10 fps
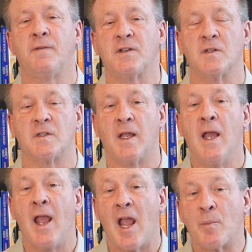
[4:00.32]
efficiency
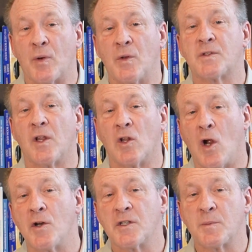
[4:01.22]
and produce the
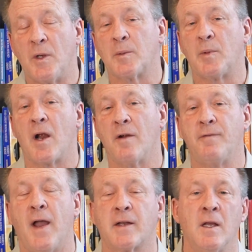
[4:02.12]
largest multiplier
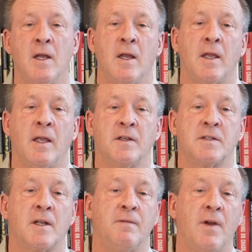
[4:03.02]
effect
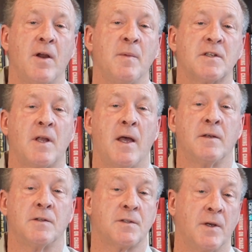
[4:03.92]
is in a very
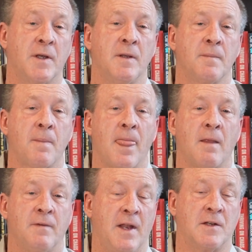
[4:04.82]
misunderstood
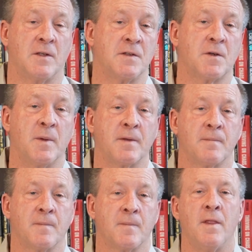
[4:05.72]
financial instrument.
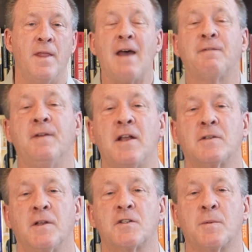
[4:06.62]
That
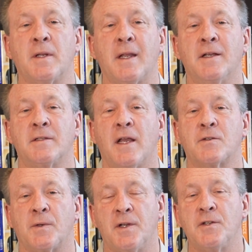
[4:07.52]
financial instrument is a
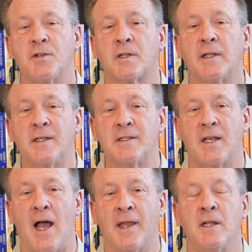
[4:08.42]
strategically
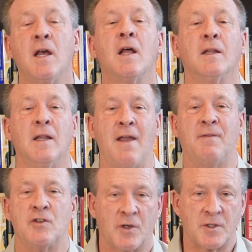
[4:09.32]
designed
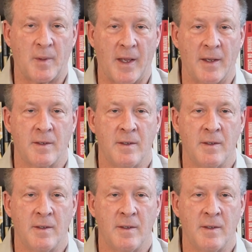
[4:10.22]
life insurance plan,